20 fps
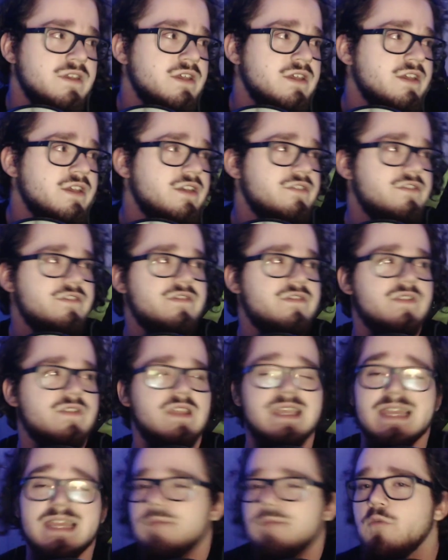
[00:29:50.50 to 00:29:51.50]
just
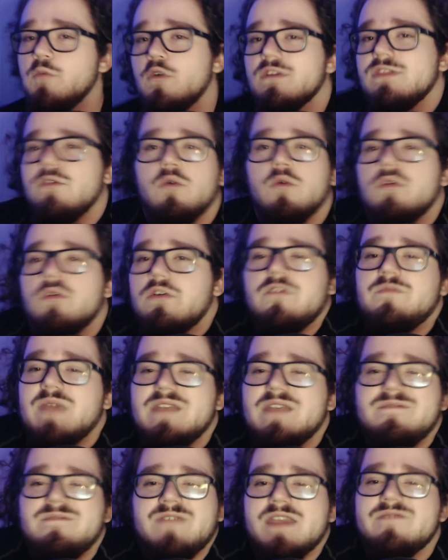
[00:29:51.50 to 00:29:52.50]
getting more lore of my
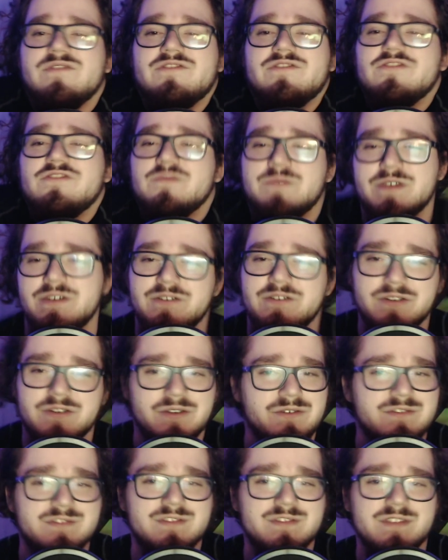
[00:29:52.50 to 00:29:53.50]
favorite
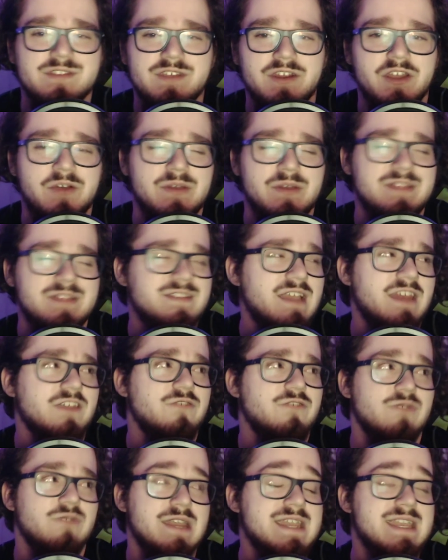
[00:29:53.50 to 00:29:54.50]
superheroes. It's not a
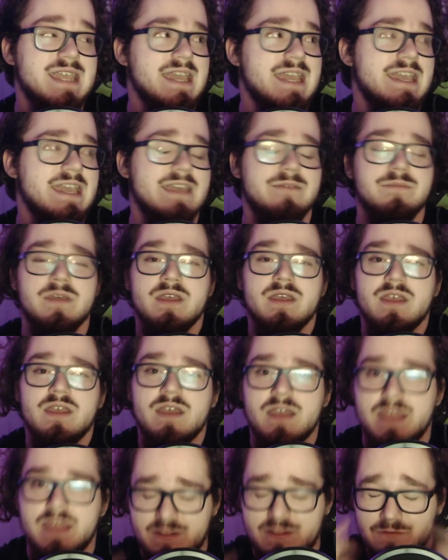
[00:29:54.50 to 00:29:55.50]
great game.
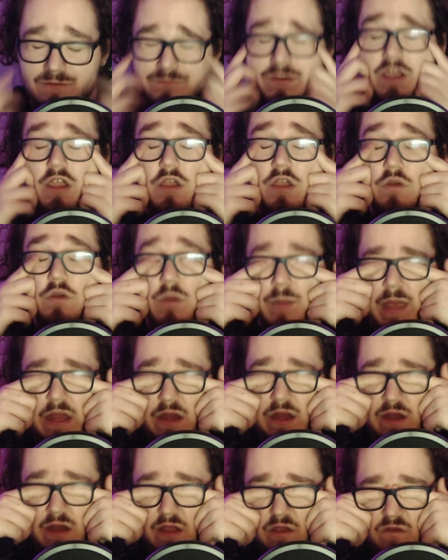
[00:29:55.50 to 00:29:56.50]
It's very
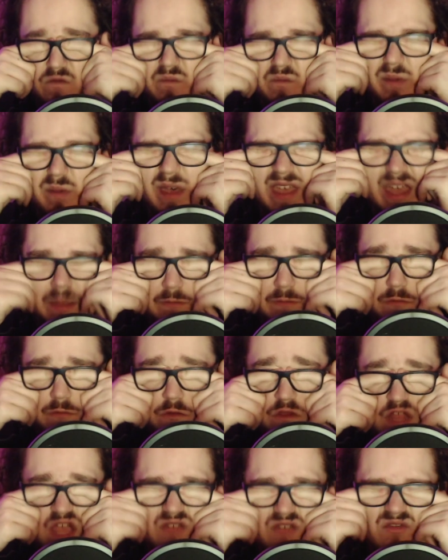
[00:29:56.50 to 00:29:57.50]
repetitive, but I'm just
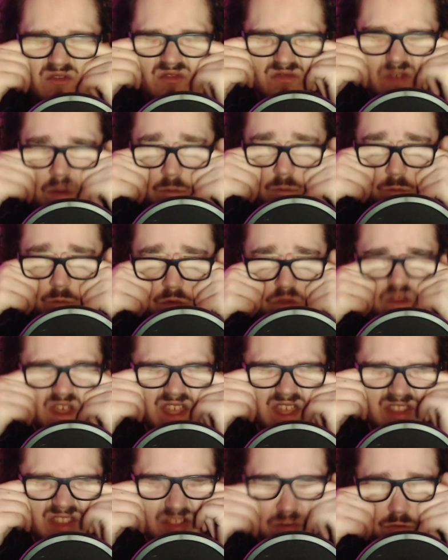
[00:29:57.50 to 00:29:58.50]
having fun with
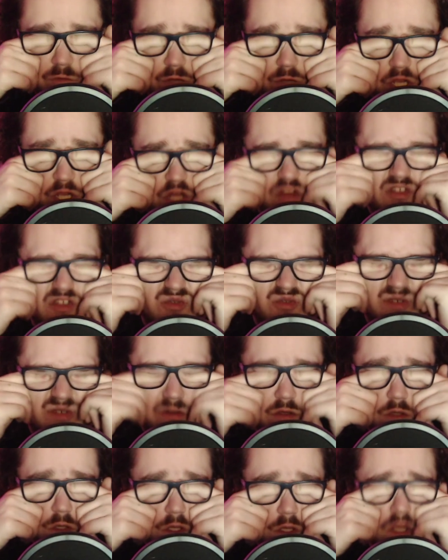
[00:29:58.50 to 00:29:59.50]
it. Just trying to
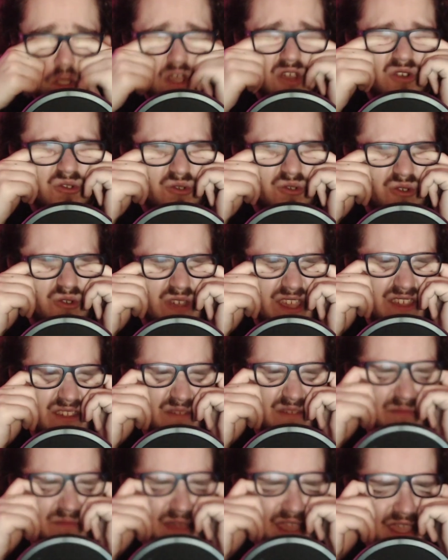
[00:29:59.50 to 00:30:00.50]
increase
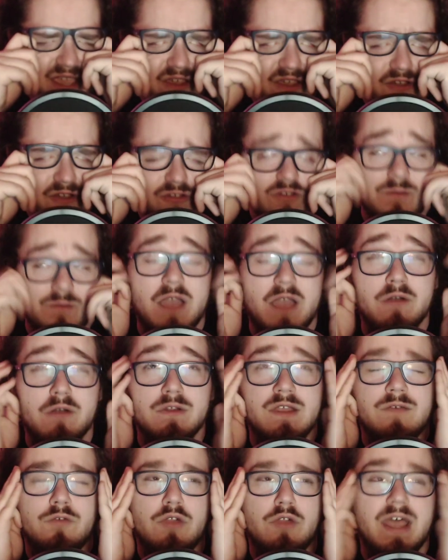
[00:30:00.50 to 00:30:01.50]
my character's power
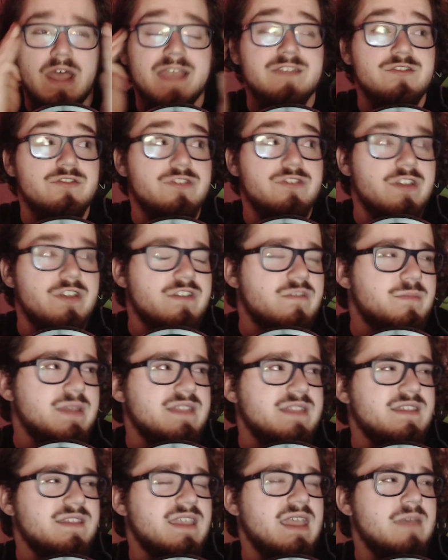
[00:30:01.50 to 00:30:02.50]
level. I just beat
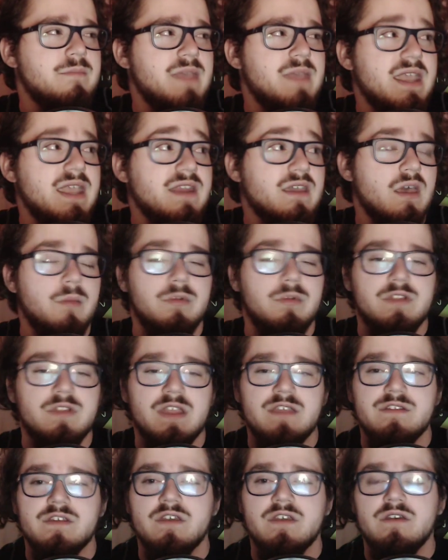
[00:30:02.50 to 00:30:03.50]
the campaign a couple
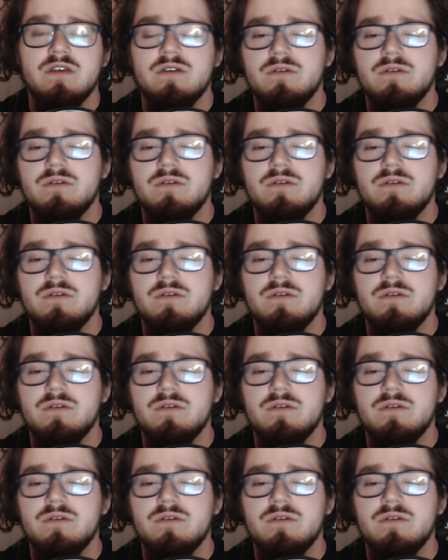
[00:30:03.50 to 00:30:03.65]
days ago,